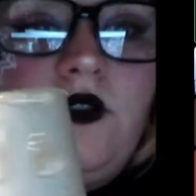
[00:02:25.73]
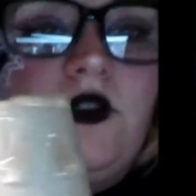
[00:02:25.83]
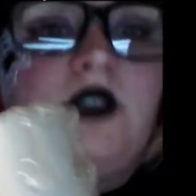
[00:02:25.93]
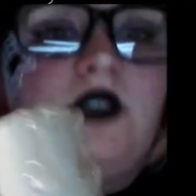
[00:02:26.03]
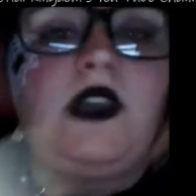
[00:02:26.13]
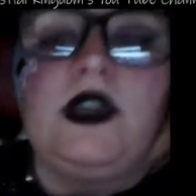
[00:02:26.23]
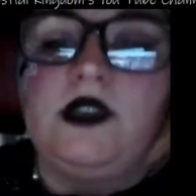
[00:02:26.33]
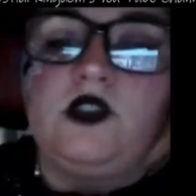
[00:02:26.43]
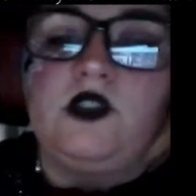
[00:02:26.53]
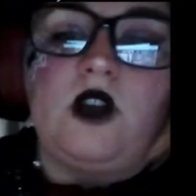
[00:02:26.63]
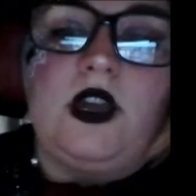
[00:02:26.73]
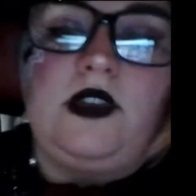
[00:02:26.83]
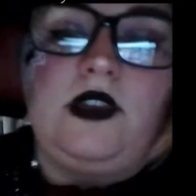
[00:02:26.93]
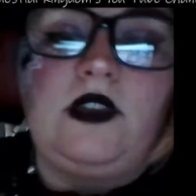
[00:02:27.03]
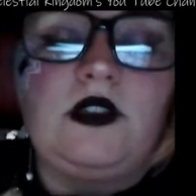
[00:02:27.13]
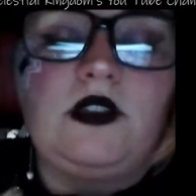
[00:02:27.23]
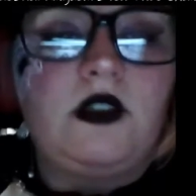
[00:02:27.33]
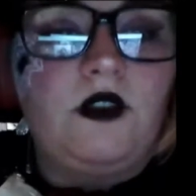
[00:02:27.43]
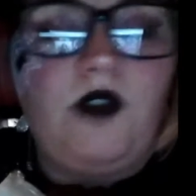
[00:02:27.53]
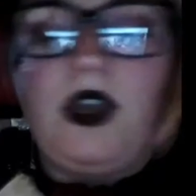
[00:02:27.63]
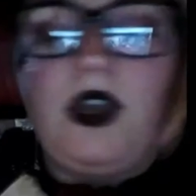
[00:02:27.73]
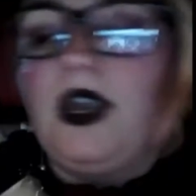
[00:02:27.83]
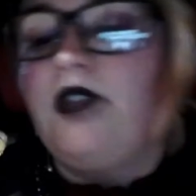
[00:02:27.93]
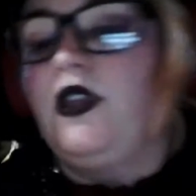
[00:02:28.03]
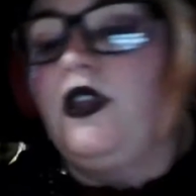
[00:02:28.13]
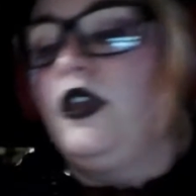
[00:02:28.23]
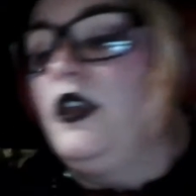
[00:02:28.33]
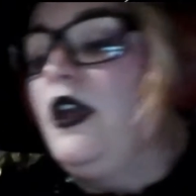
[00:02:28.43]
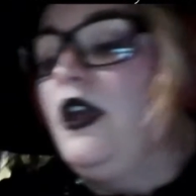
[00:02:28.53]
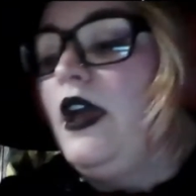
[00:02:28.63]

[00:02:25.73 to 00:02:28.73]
these, and as they dry, like they solidify, and then